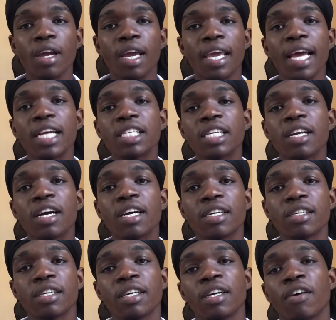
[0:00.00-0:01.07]
cash in on
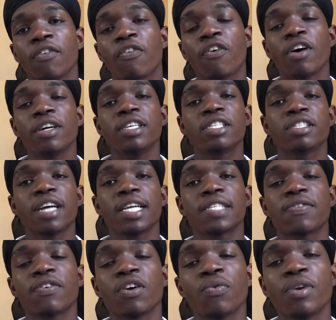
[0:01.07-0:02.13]
for this
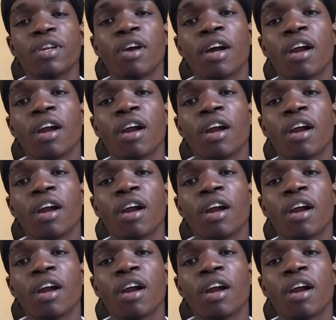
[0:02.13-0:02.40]
transfer window.